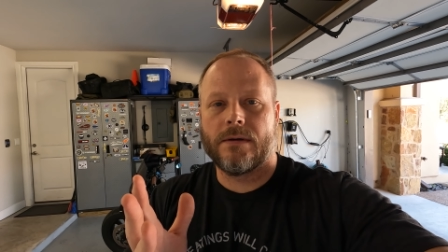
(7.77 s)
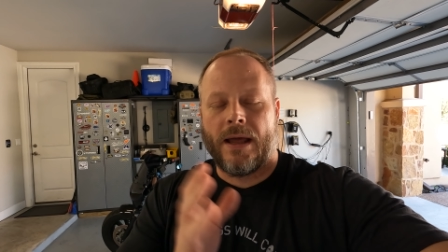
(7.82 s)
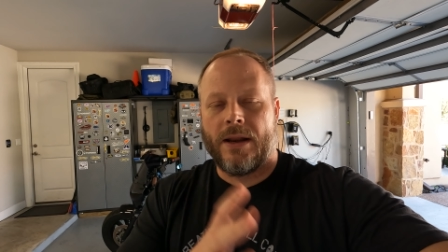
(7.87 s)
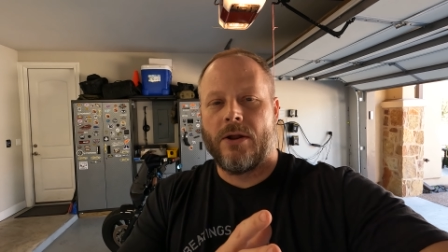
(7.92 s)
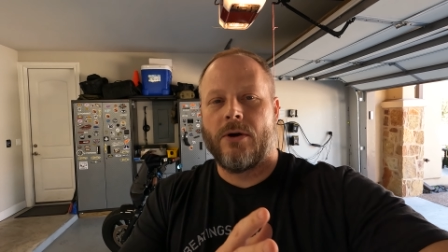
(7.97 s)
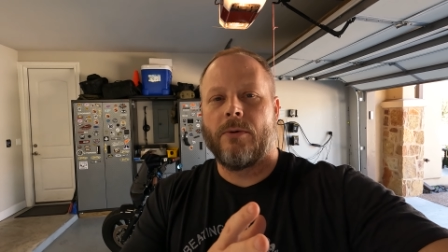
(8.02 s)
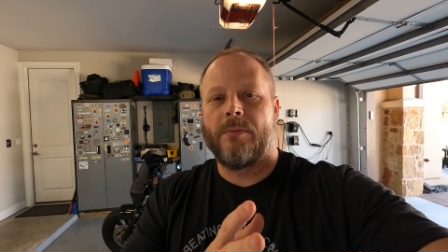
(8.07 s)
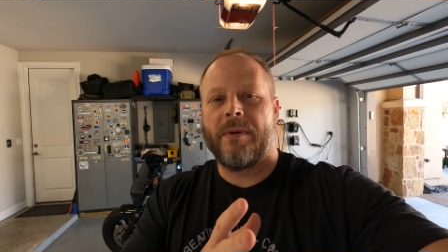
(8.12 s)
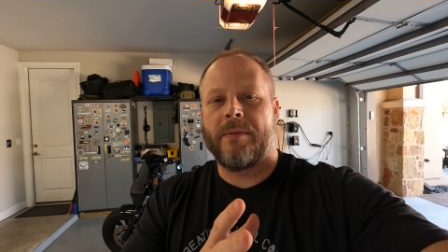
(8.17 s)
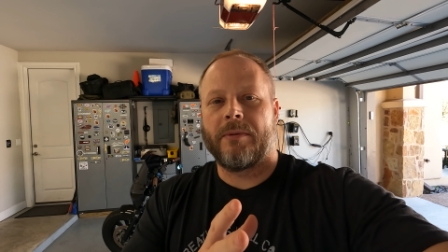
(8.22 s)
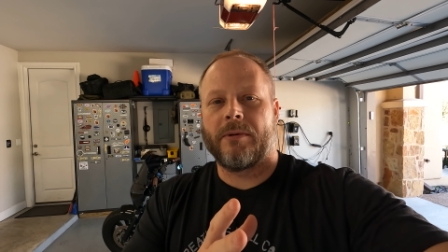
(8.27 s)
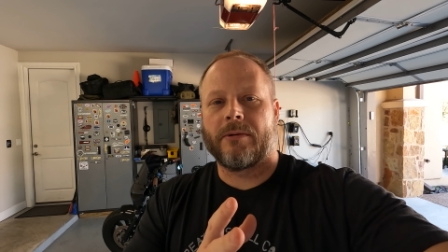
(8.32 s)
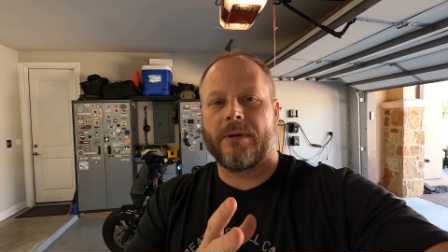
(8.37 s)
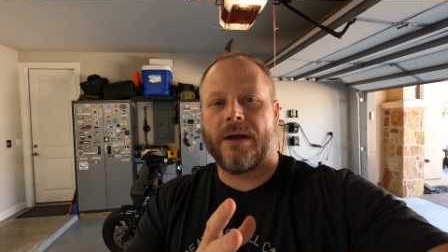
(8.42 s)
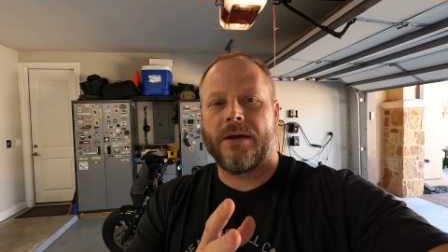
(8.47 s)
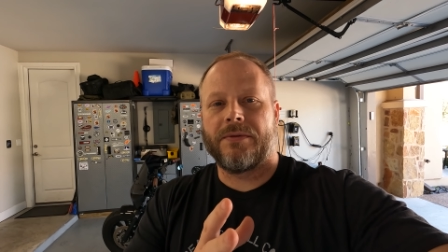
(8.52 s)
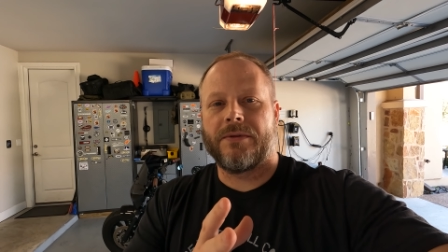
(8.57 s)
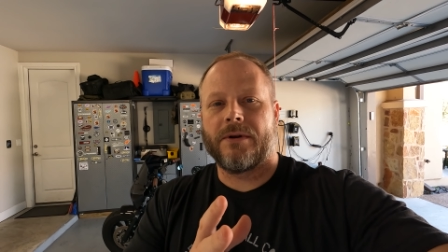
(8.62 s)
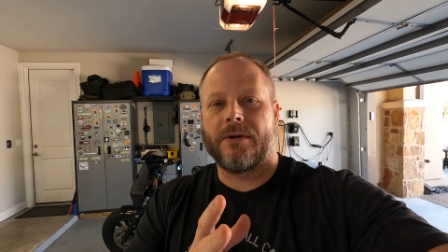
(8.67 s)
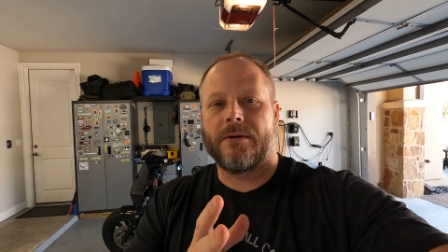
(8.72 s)
I know people are
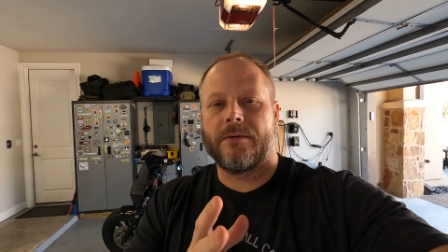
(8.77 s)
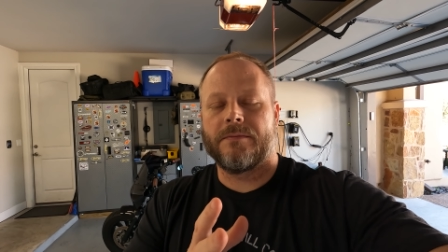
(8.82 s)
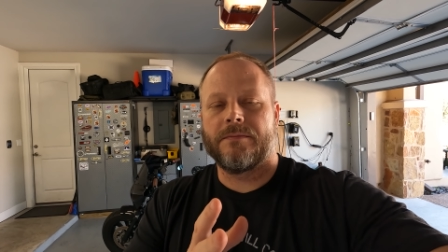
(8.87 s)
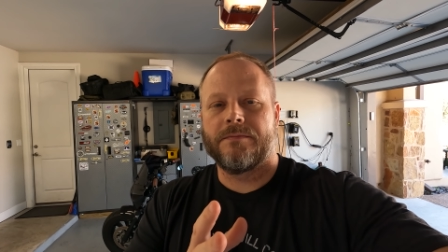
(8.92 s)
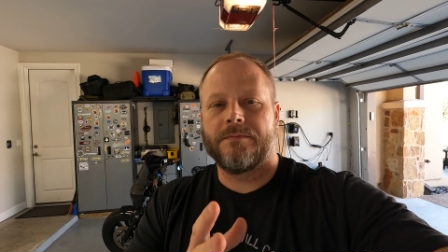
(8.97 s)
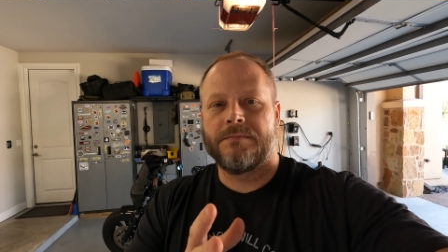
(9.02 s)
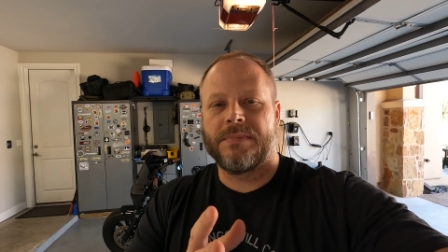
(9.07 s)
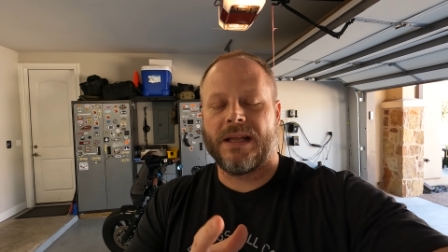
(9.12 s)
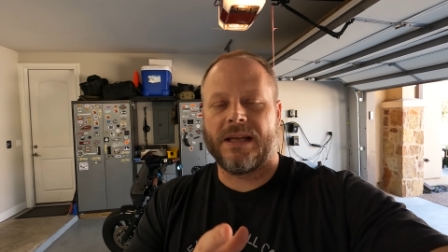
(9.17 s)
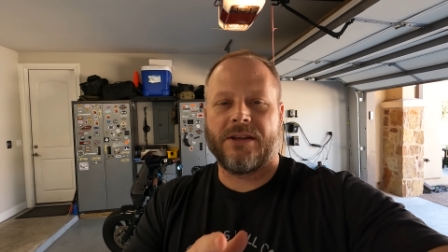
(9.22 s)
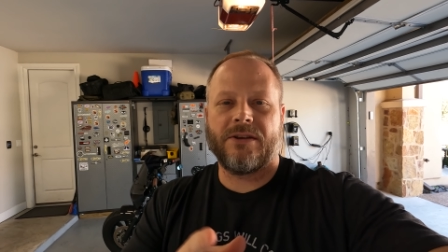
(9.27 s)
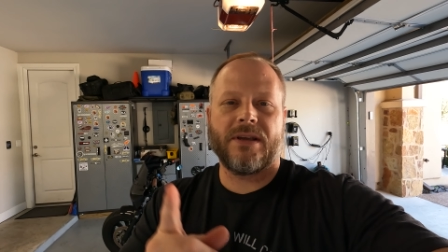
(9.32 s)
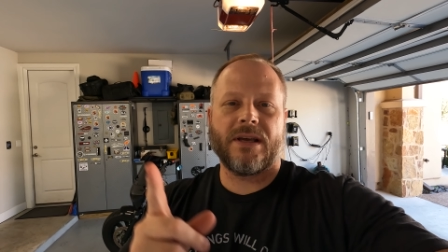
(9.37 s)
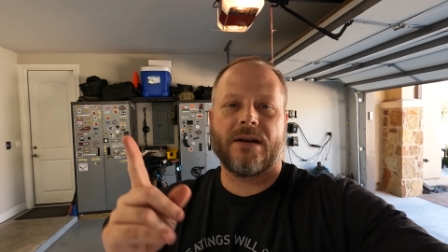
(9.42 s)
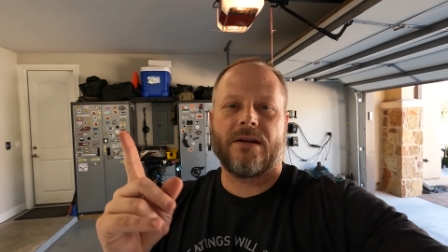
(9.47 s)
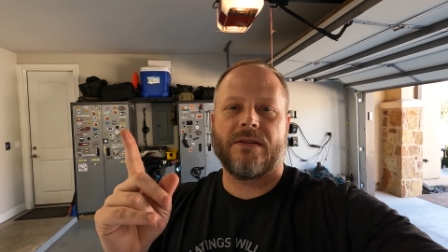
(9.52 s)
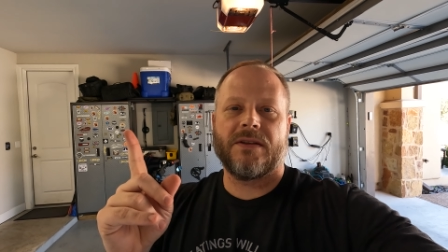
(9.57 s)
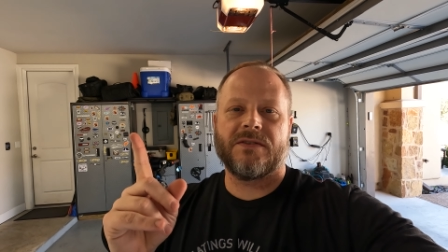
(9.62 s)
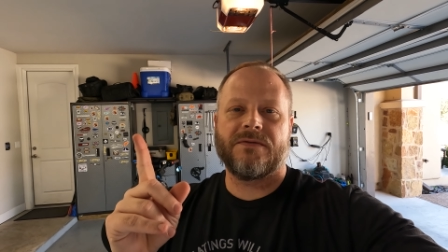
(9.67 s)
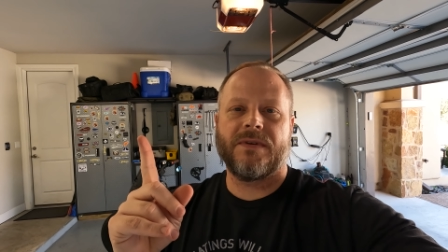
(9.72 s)
out there, like, you got
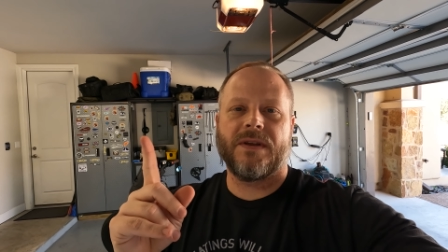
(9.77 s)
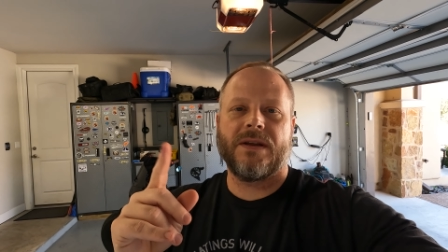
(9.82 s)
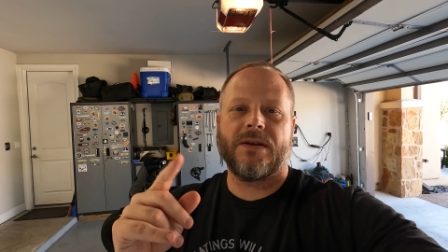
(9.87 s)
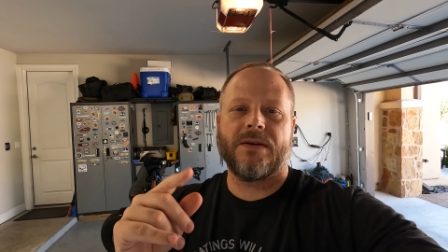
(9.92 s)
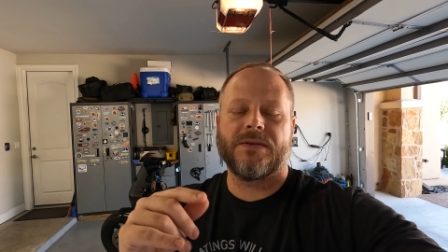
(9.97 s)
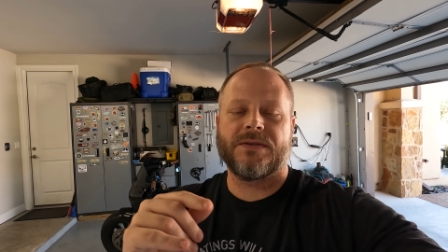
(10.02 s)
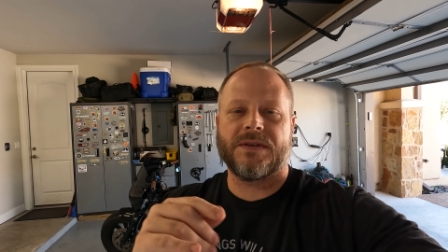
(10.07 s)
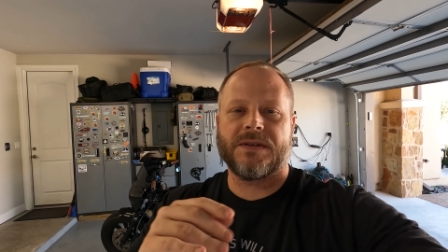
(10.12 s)
all these videos